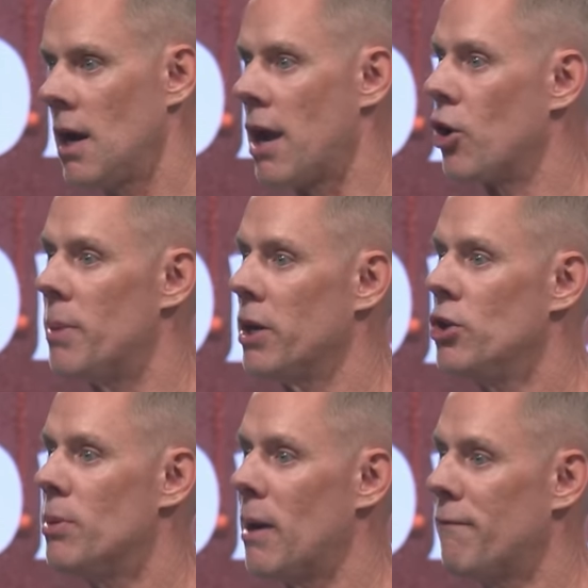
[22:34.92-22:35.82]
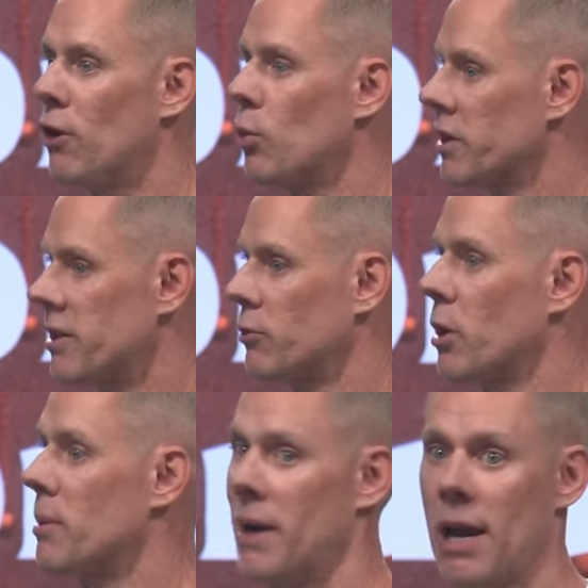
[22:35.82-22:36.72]
I don't know about you, but my phone works
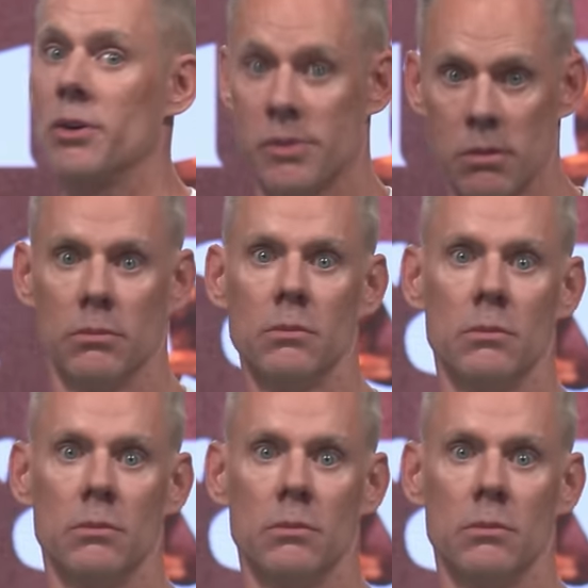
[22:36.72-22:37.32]
everywhere but my house.